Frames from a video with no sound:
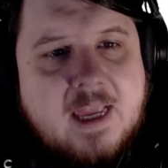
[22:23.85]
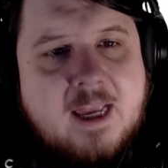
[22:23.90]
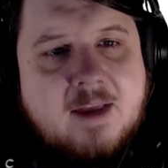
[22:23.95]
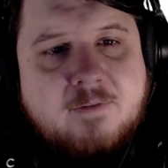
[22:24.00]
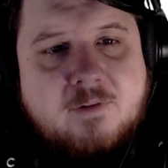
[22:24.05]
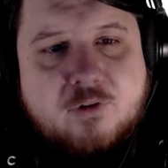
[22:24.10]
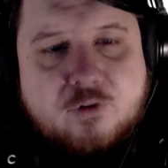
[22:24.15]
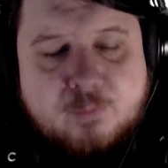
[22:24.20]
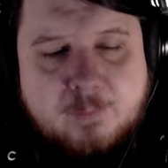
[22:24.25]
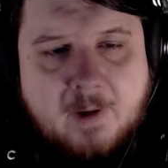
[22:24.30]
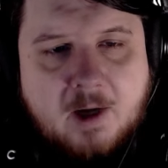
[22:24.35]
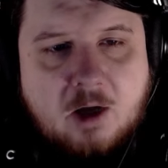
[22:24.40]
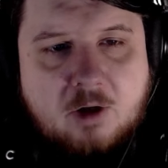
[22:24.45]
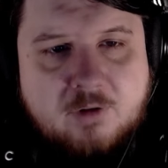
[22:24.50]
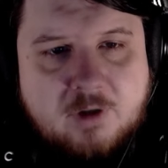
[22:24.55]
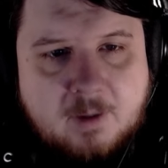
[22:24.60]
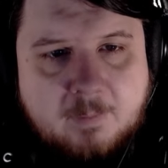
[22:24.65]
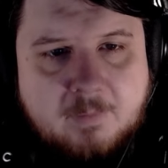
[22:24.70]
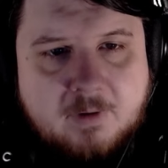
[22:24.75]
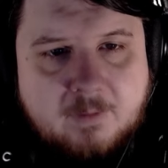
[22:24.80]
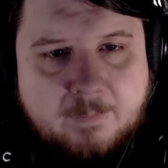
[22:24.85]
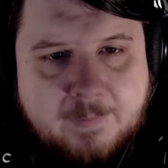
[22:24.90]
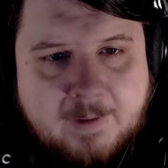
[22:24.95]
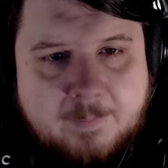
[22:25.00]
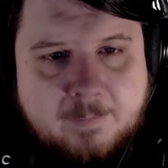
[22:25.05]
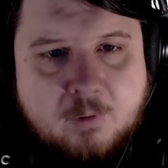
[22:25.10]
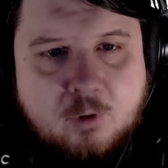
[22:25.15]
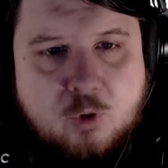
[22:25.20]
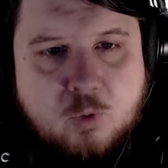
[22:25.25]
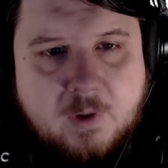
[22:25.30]
If a small number of
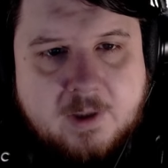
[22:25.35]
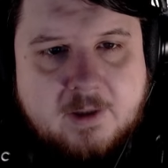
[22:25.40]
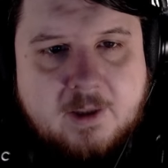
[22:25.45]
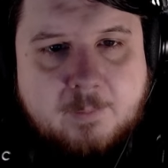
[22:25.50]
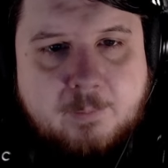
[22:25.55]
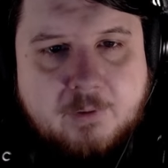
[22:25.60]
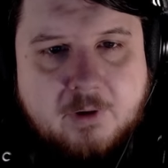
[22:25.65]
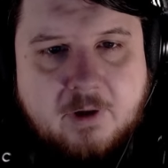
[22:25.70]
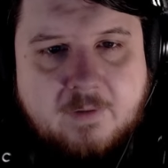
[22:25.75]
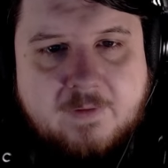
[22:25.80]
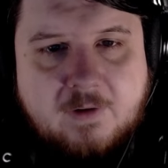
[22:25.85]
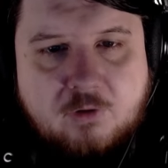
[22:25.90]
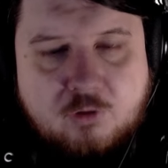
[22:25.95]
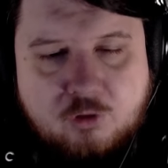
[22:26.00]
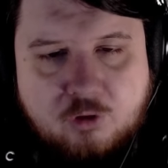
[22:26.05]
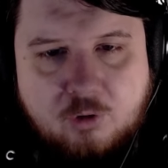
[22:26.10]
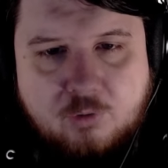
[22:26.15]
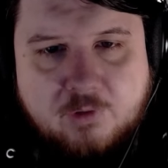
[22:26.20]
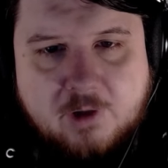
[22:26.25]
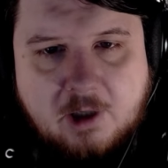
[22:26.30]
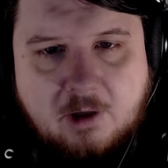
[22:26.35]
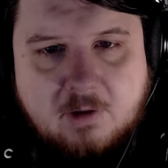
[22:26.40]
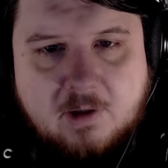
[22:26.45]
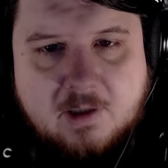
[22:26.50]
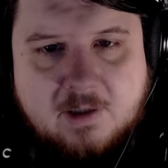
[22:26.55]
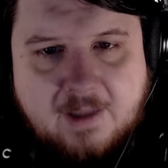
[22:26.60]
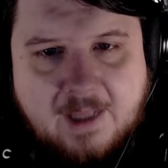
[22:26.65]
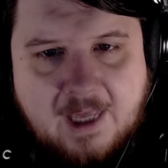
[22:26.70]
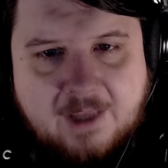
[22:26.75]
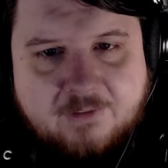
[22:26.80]
people quickly put on these truth
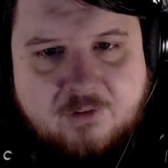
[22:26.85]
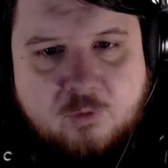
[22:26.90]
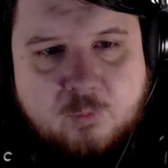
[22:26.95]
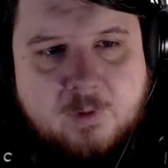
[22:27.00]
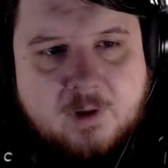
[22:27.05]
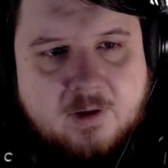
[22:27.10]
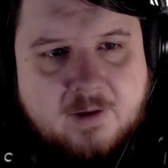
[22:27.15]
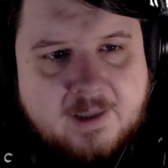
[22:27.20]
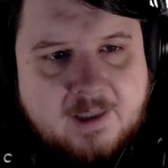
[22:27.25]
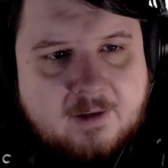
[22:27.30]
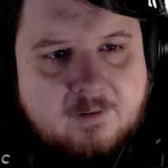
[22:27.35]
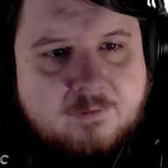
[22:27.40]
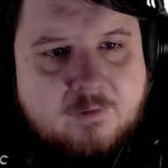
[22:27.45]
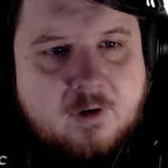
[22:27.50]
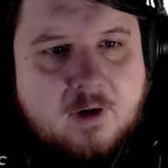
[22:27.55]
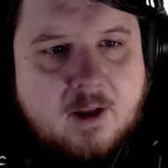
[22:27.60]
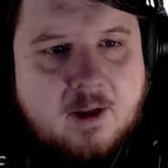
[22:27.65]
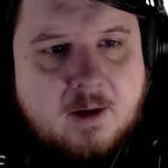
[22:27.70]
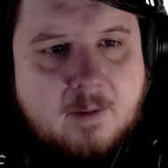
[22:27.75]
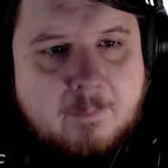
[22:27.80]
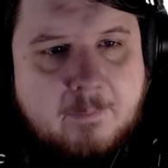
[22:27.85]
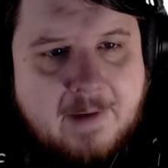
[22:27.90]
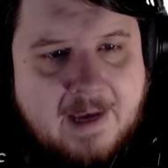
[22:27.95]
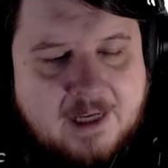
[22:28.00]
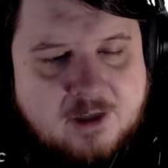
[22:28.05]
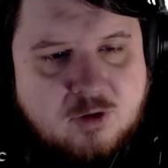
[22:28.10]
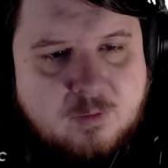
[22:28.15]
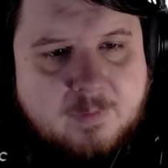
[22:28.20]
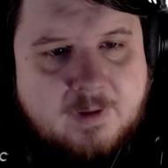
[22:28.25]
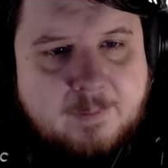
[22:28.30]
colored glasses, we are in for an
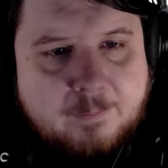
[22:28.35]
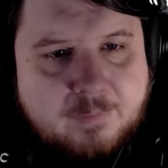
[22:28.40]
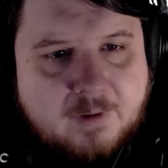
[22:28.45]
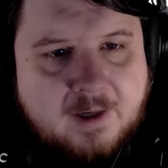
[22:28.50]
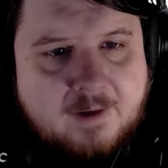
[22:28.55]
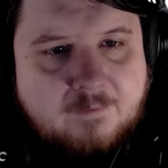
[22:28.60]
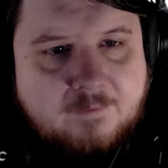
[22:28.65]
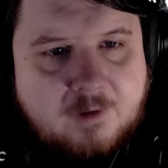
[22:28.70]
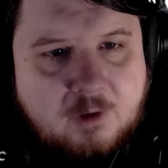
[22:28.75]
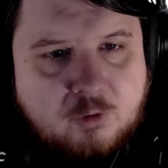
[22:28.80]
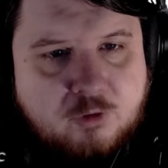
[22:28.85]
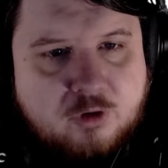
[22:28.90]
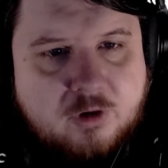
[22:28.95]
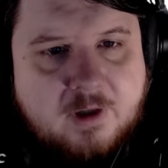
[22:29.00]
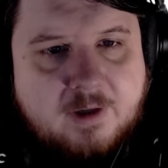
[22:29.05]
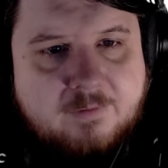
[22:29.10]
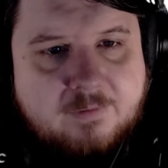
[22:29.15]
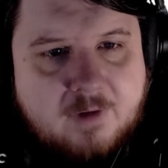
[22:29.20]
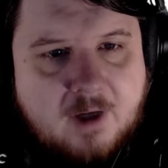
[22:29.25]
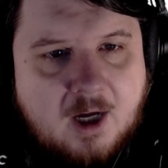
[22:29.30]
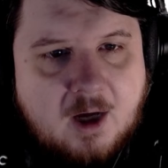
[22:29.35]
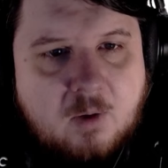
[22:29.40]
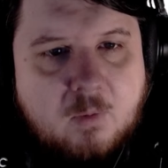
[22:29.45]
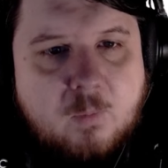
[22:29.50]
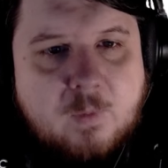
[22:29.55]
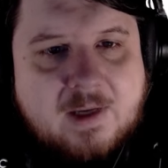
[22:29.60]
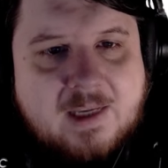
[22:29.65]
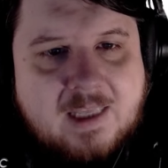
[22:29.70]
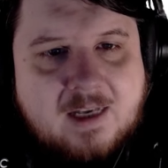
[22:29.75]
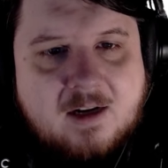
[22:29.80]
unimaginably bright future. If not,
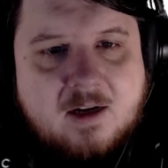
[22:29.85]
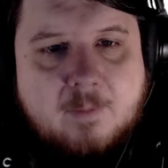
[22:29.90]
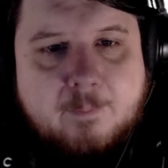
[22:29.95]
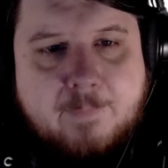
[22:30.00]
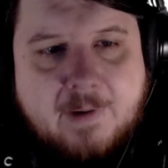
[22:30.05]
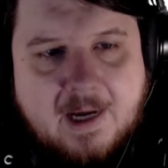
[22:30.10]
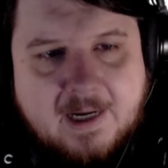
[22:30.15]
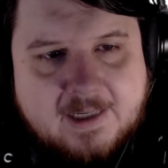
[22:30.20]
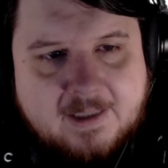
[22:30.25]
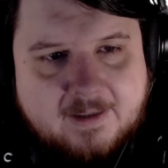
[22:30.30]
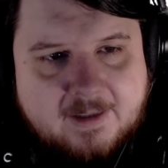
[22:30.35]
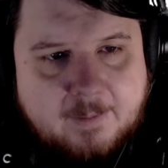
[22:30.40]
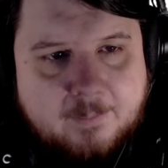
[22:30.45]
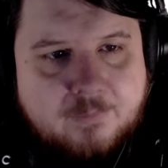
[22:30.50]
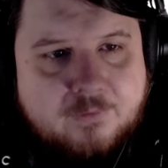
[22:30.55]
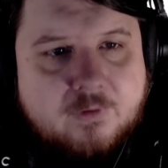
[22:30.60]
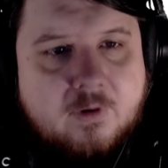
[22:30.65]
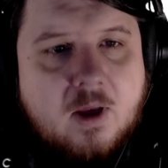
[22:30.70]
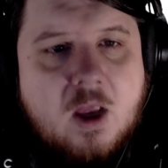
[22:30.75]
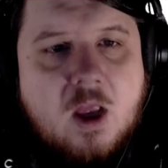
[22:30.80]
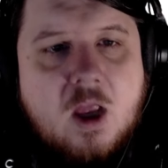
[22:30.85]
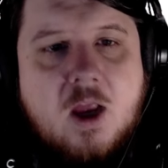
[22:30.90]
we get an apocalypse.